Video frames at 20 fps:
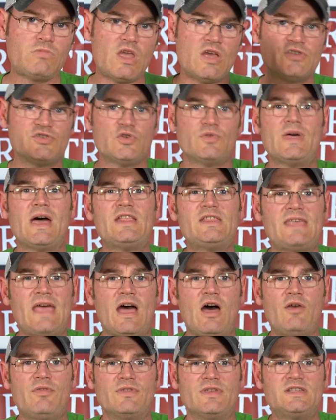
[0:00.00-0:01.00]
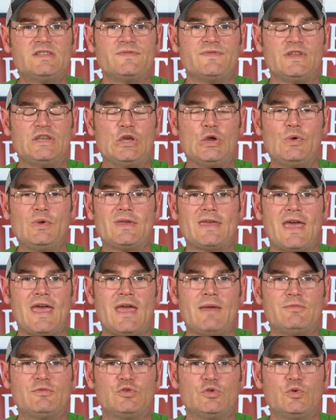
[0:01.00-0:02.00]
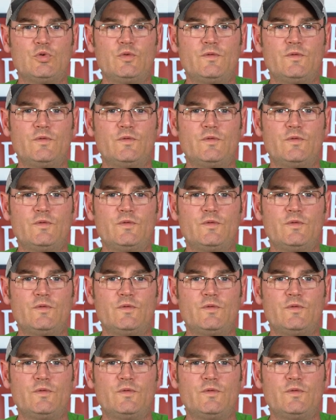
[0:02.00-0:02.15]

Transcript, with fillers: So that's how this video came to